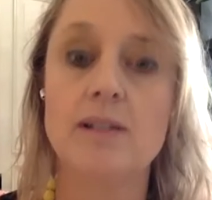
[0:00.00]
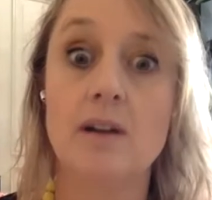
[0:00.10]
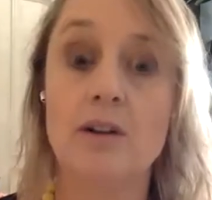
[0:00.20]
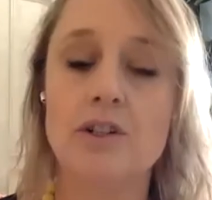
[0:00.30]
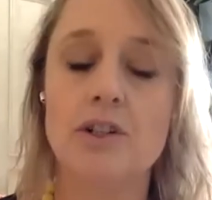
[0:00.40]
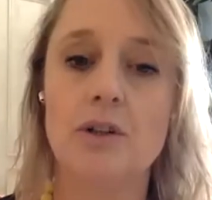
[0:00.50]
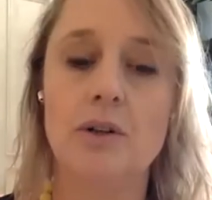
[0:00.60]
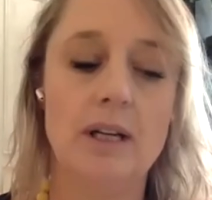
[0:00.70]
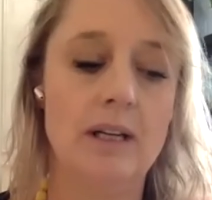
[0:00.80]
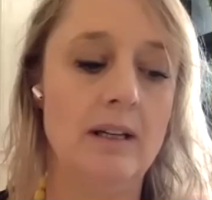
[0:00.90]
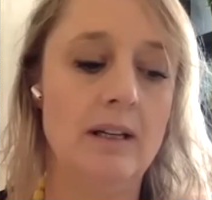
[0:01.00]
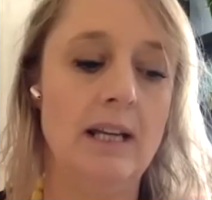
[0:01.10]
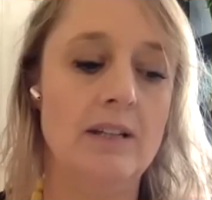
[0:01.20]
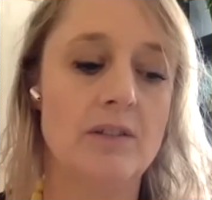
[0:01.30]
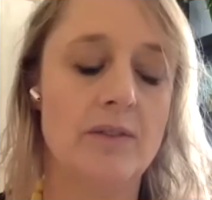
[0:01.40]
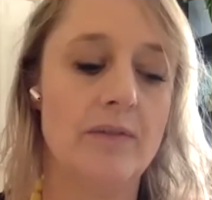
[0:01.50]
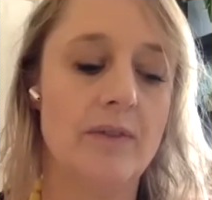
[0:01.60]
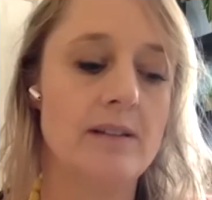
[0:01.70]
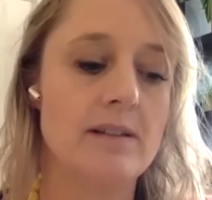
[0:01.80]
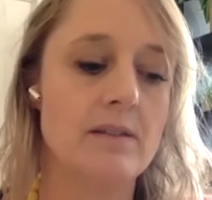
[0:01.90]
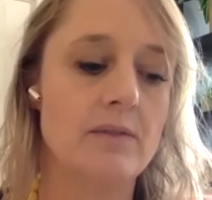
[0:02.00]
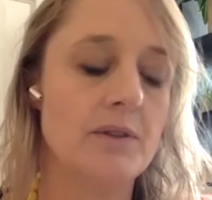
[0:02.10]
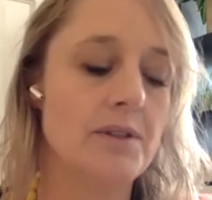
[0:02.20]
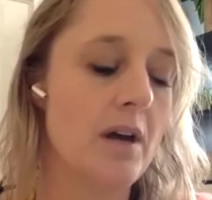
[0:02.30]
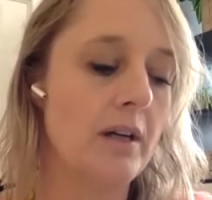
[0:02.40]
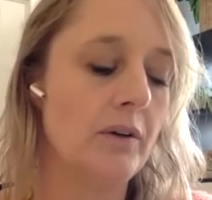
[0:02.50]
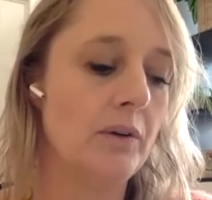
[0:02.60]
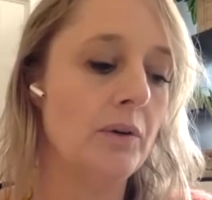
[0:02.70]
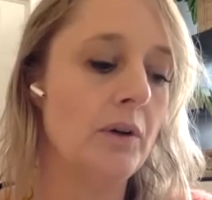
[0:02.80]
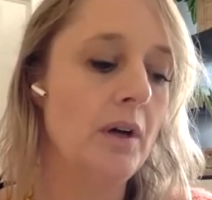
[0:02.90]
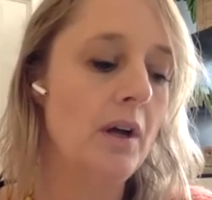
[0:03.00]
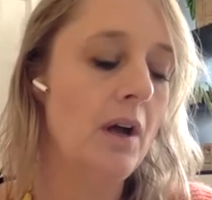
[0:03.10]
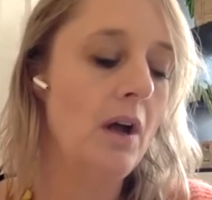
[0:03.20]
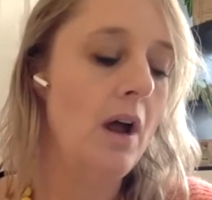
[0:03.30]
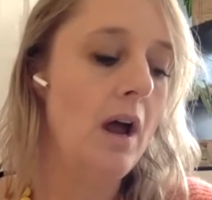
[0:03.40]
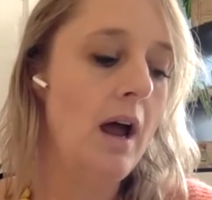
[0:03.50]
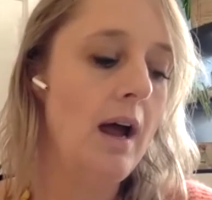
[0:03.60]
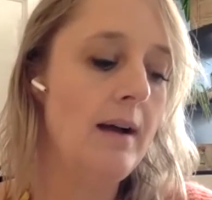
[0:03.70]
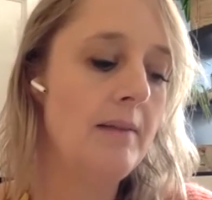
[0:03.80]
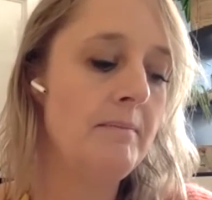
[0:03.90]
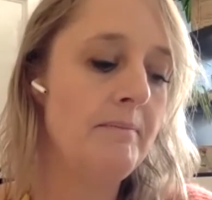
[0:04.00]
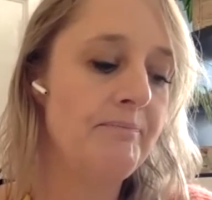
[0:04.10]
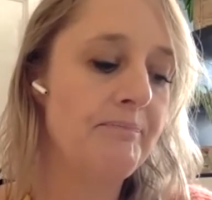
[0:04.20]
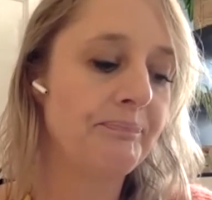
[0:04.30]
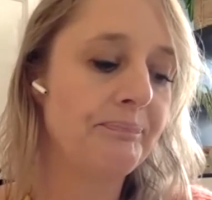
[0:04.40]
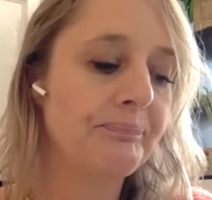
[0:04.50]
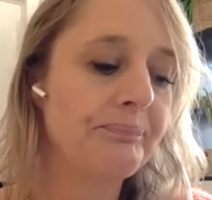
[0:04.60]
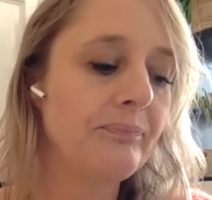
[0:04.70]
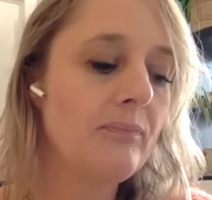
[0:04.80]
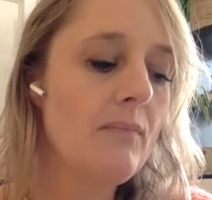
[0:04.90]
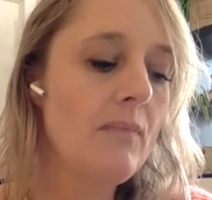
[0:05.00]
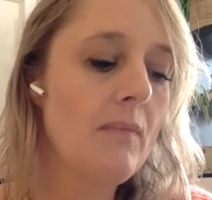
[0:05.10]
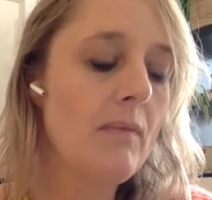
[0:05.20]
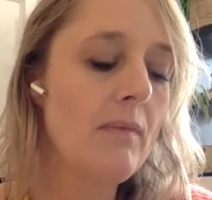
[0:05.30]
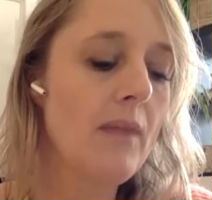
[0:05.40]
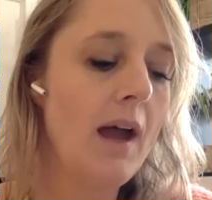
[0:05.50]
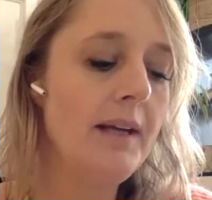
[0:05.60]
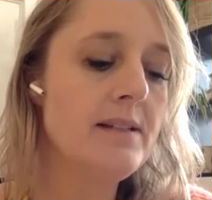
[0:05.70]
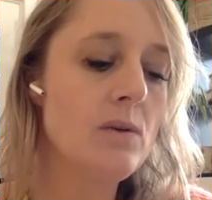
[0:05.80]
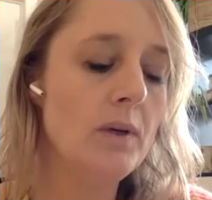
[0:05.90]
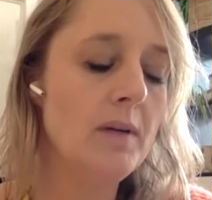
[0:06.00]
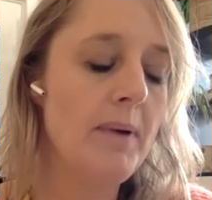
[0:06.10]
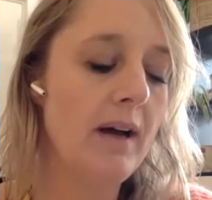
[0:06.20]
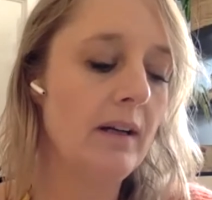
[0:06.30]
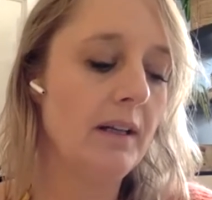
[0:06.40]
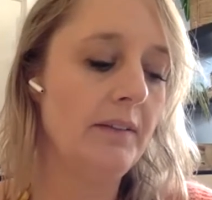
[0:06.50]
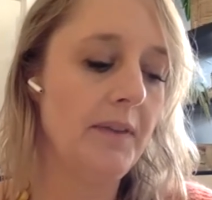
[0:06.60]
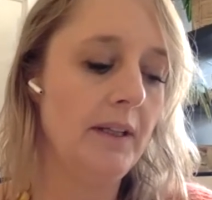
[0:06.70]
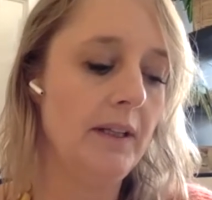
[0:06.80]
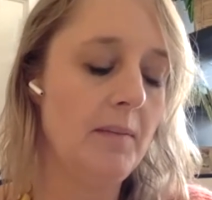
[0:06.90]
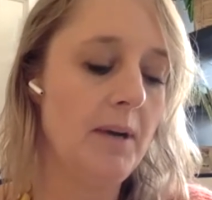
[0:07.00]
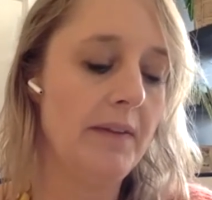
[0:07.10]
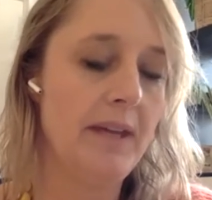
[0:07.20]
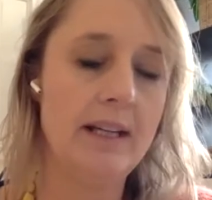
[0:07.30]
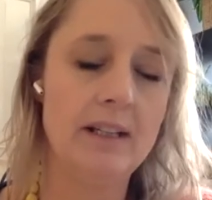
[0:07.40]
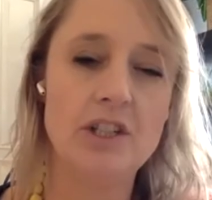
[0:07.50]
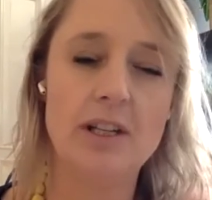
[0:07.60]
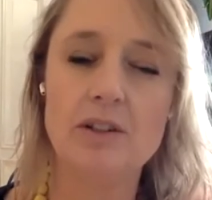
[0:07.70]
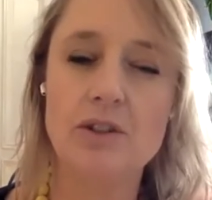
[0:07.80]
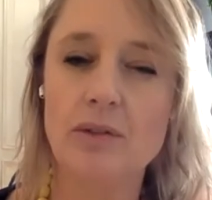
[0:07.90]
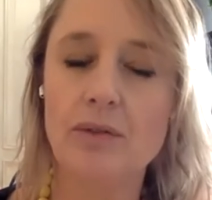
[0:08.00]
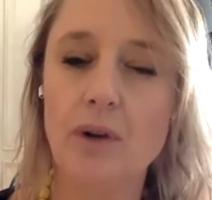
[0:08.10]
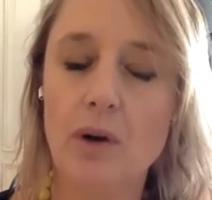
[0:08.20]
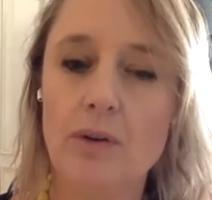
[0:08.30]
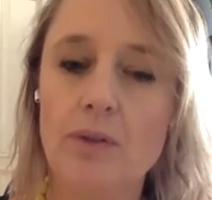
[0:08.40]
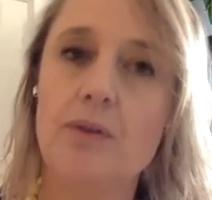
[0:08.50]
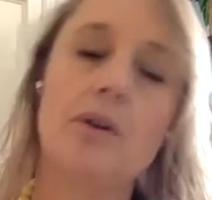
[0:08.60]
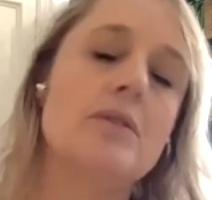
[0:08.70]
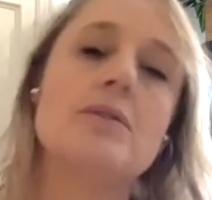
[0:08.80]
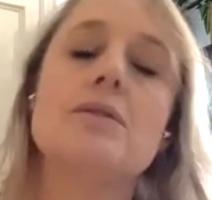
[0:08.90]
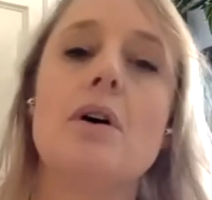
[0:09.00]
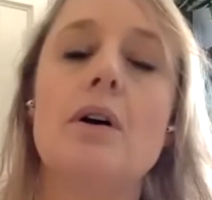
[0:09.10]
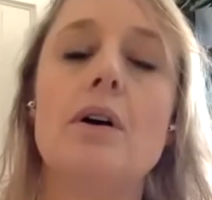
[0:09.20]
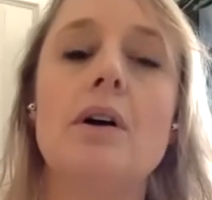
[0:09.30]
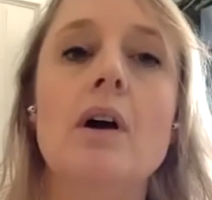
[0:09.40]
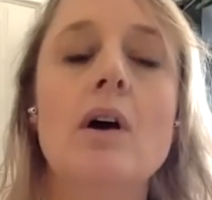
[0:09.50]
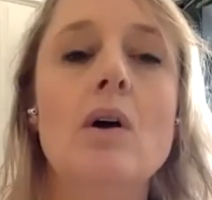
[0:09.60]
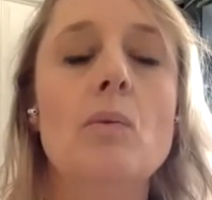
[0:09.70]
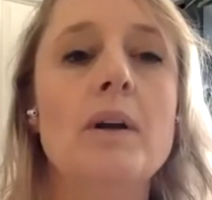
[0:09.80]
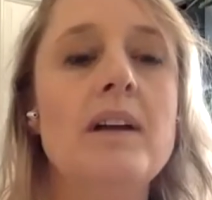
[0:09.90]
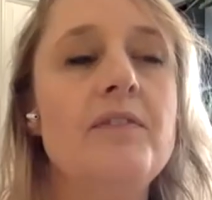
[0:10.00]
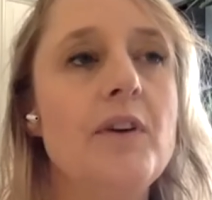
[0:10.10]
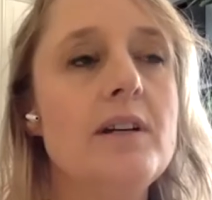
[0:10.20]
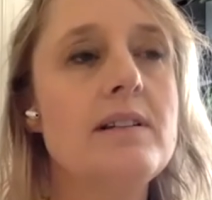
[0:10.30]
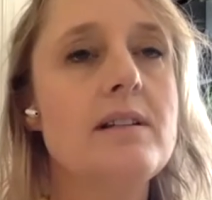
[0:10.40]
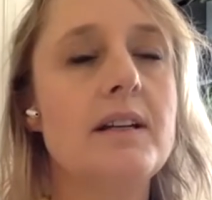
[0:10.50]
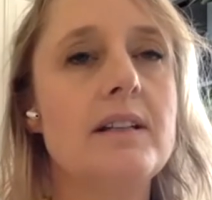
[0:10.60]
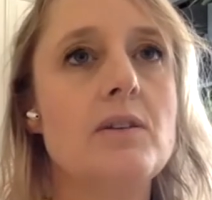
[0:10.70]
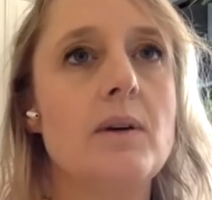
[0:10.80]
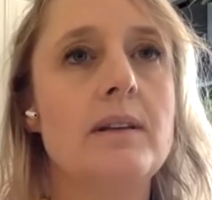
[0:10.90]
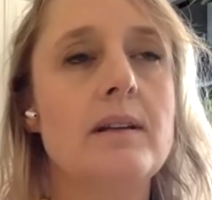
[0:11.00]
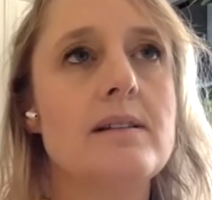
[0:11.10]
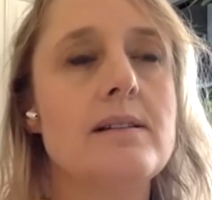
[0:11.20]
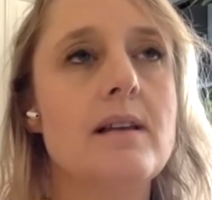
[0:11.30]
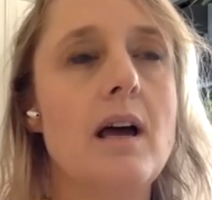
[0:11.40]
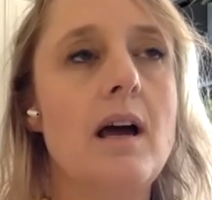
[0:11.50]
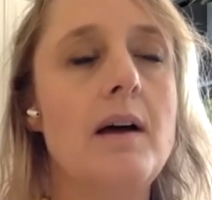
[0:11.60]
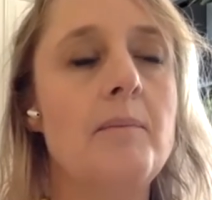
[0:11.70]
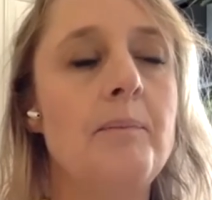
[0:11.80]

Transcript: nourish you in each of the phases of your cycle. And it's all about kind of thinking about the energy as you flow through. So when I first started doing this, what